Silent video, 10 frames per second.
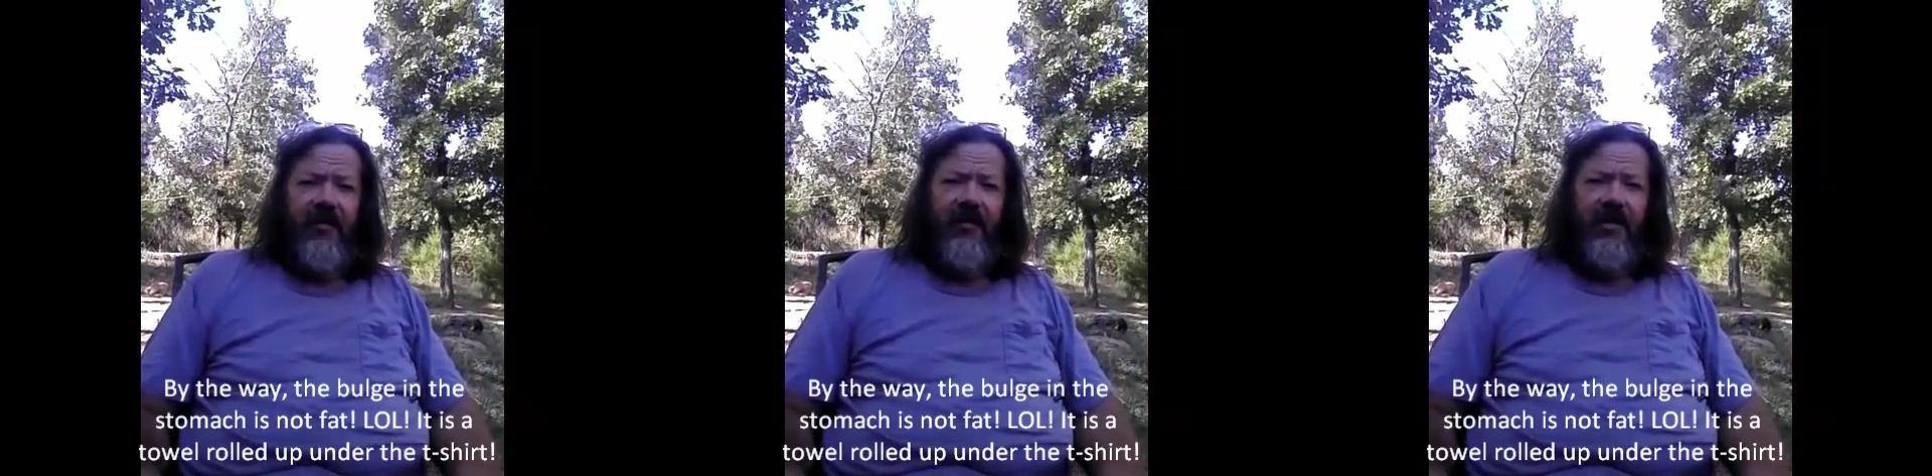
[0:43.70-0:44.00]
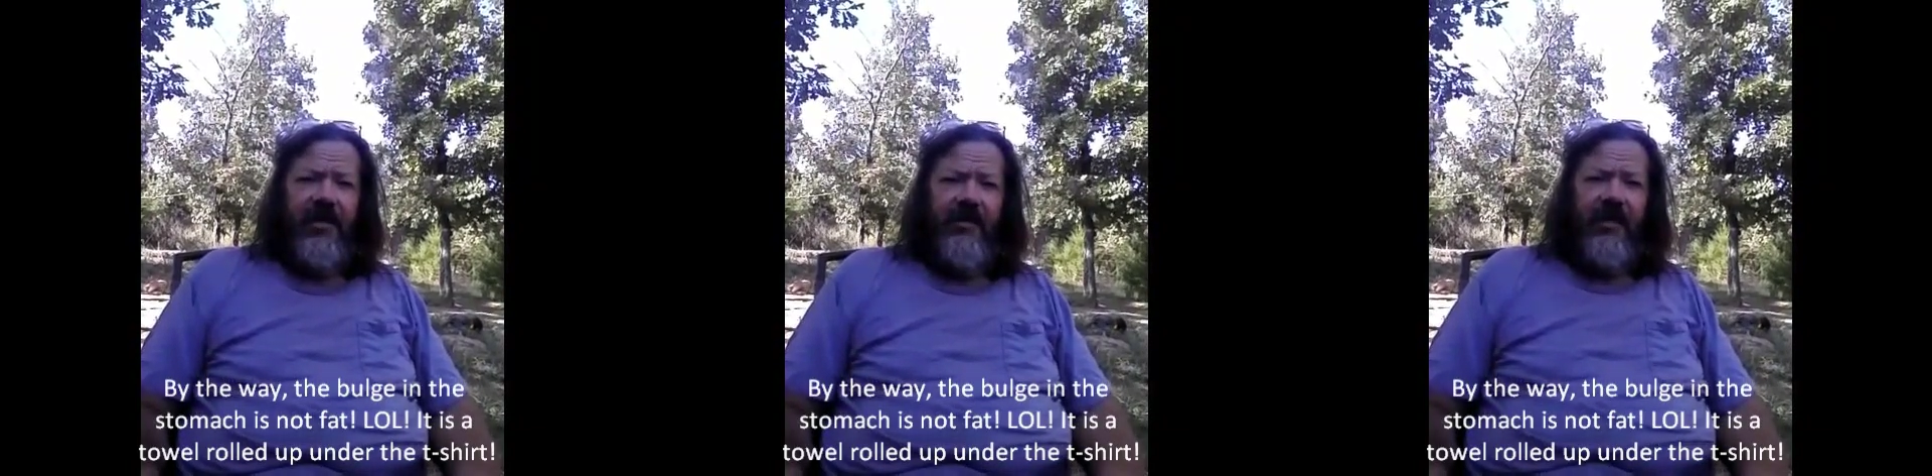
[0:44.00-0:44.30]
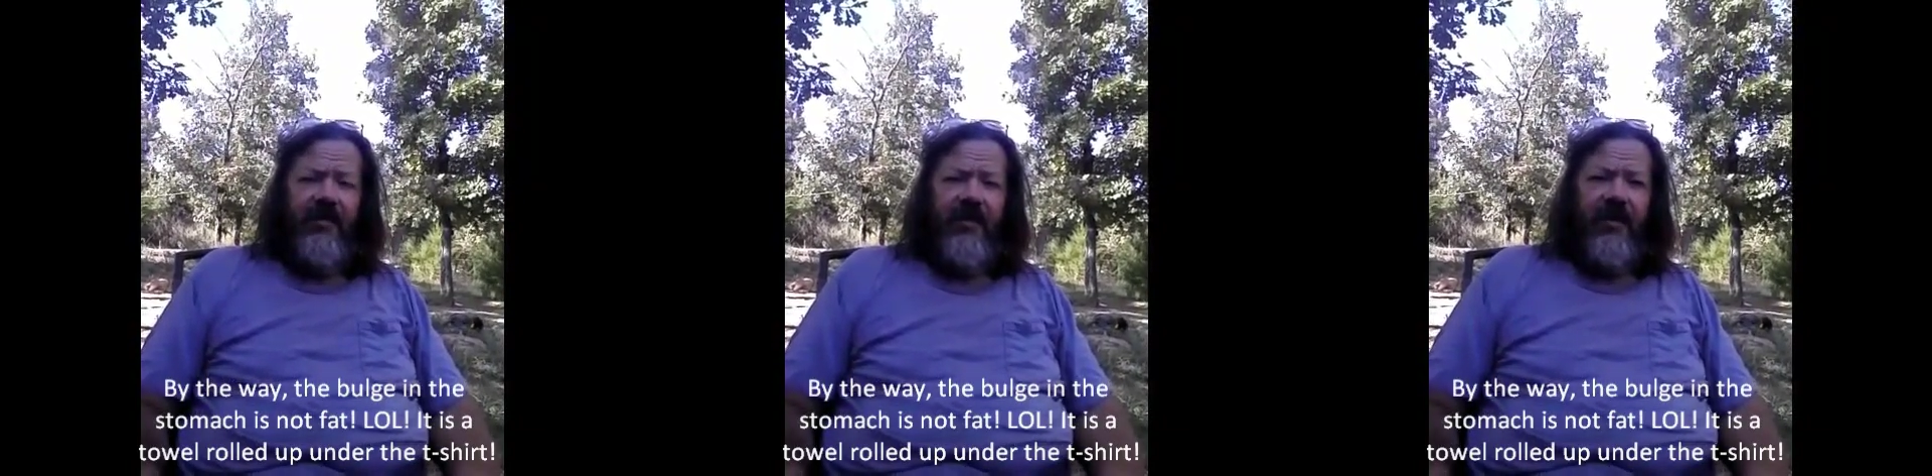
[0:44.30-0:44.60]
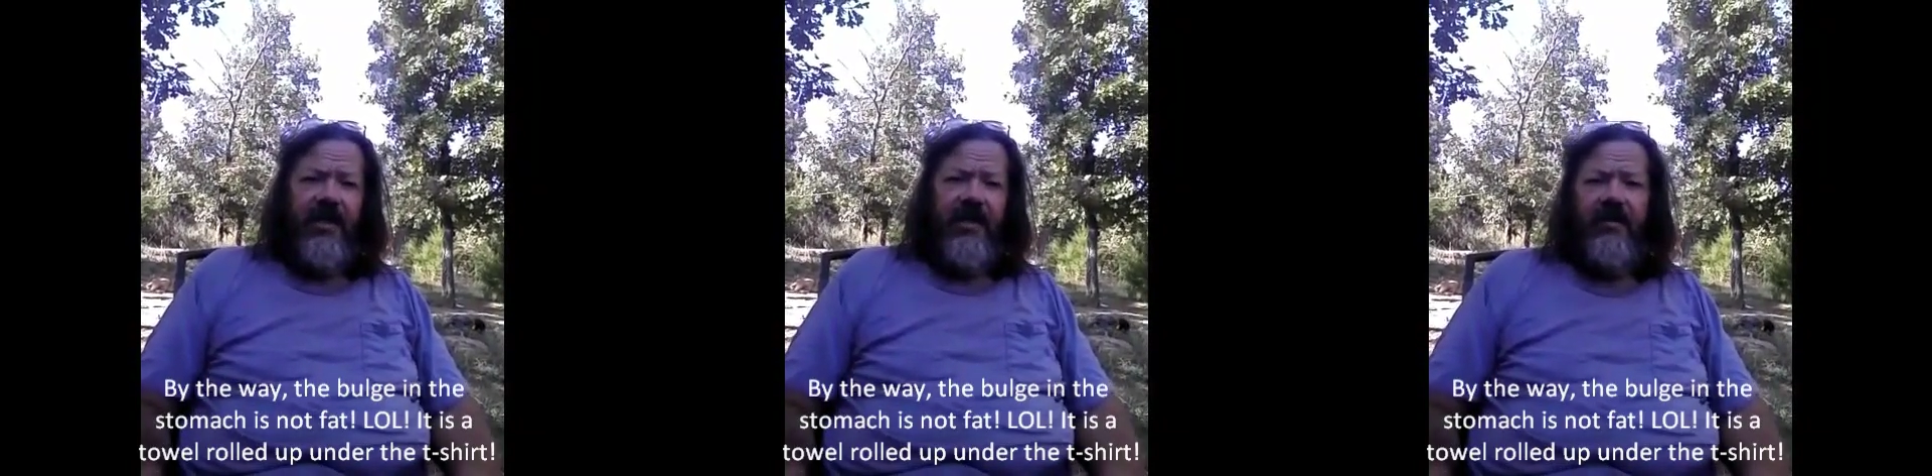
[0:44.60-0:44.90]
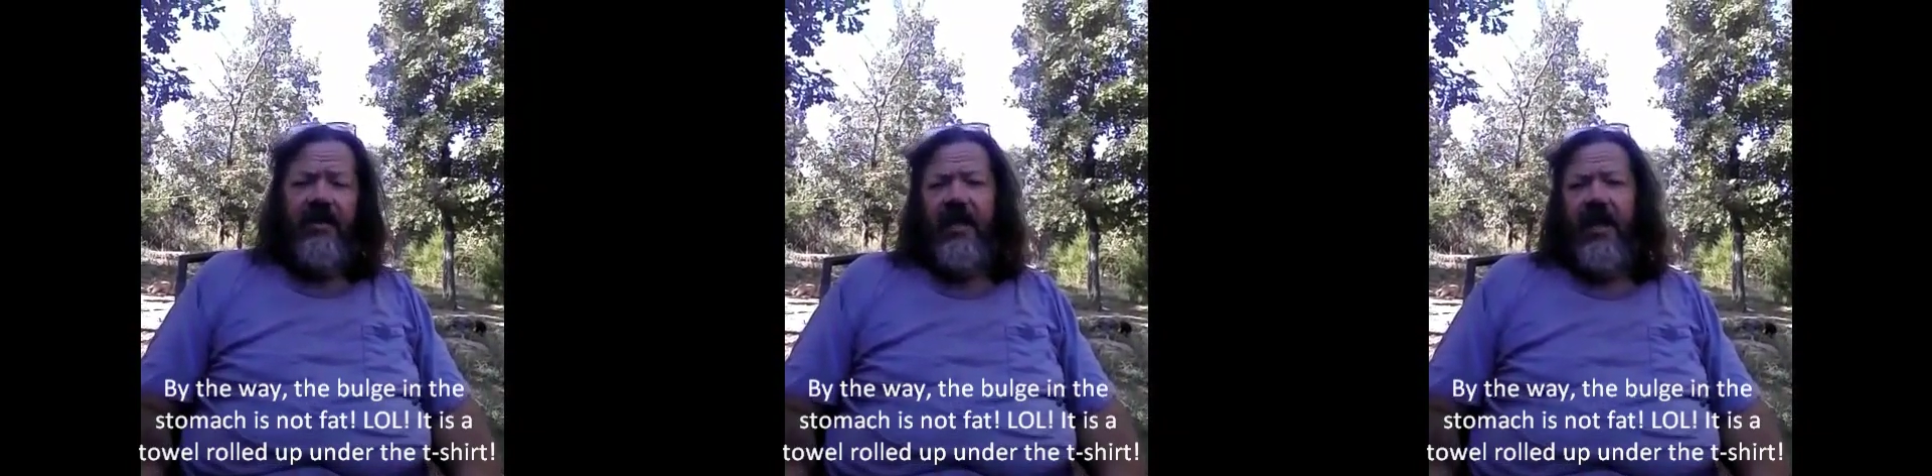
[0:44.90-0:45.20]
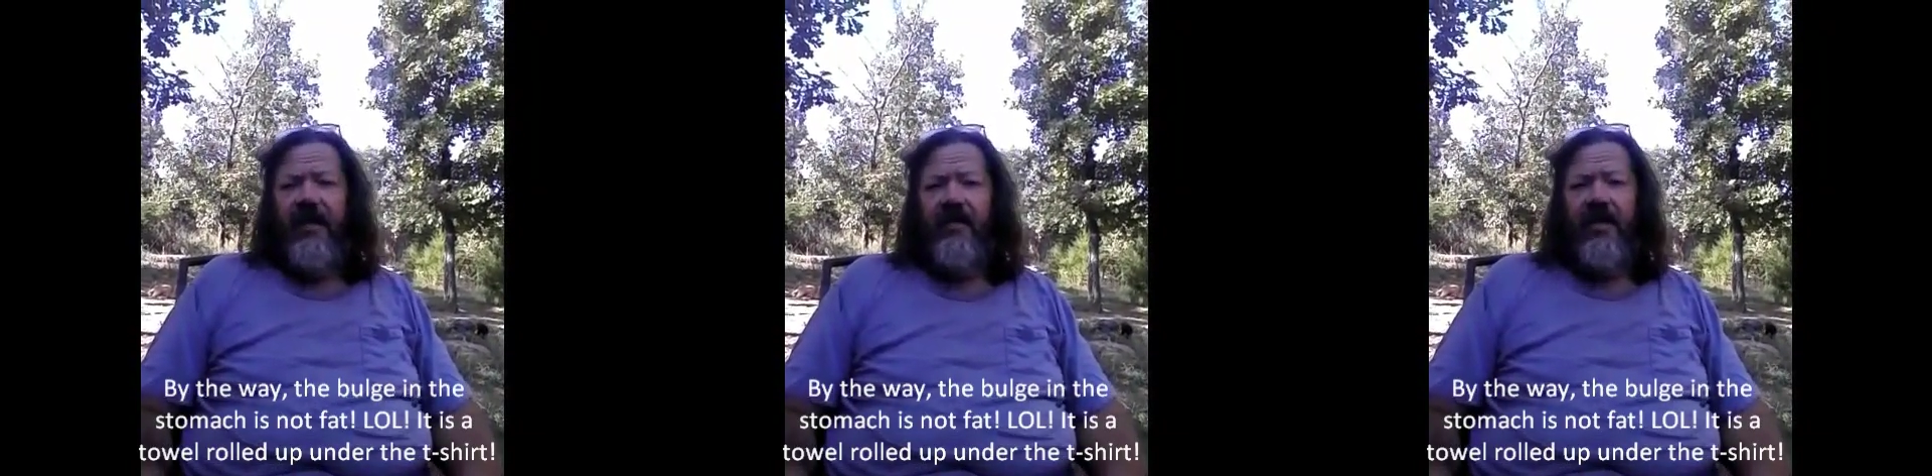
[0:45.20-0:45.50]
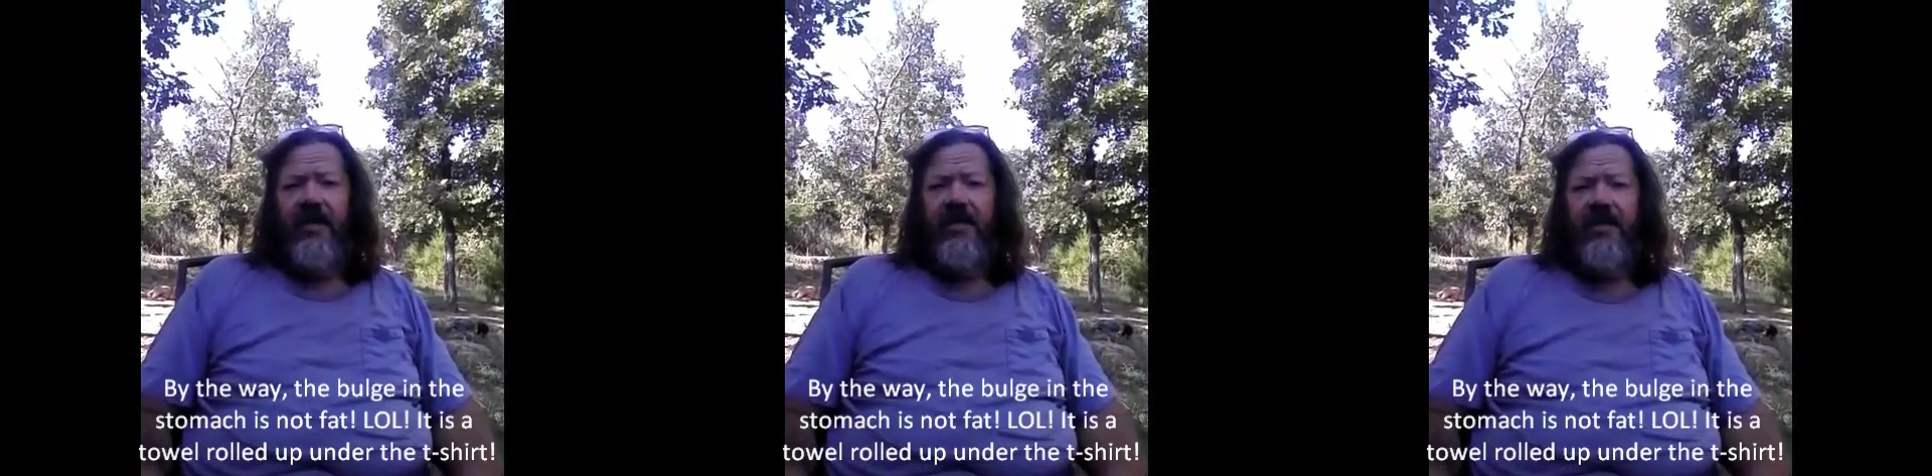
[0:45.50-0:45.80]
First year being 57.5
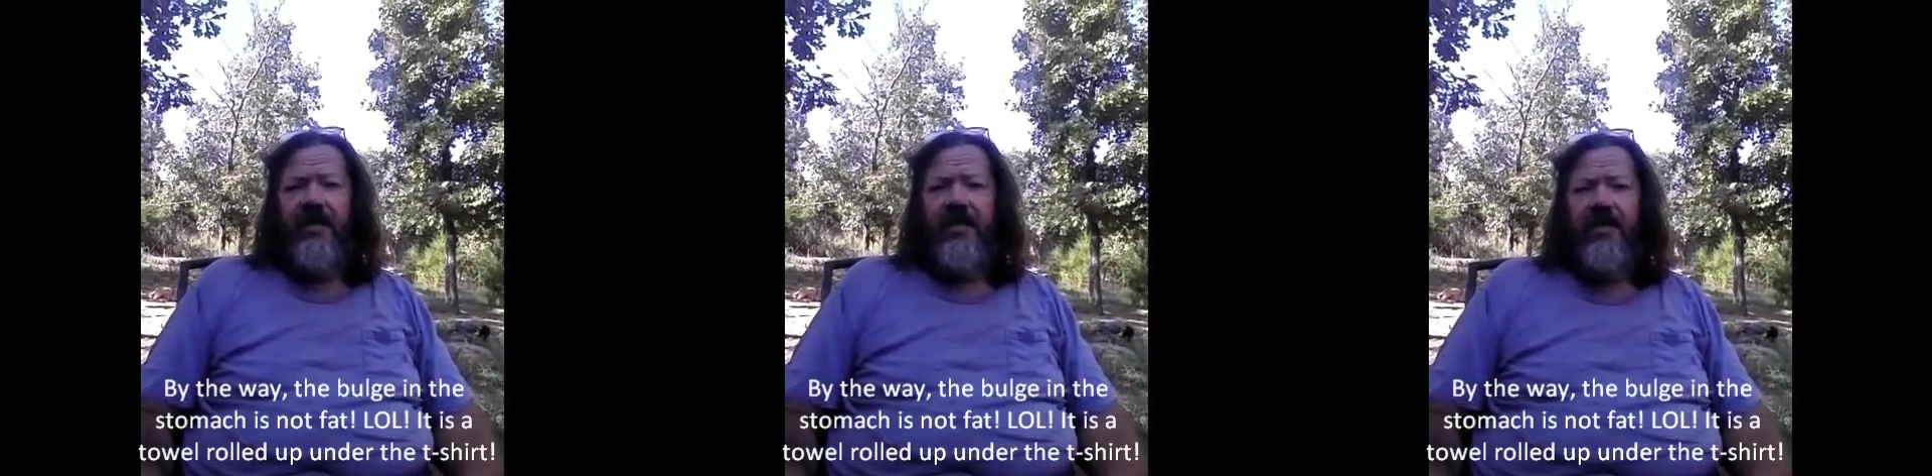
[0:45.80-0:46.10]
inches,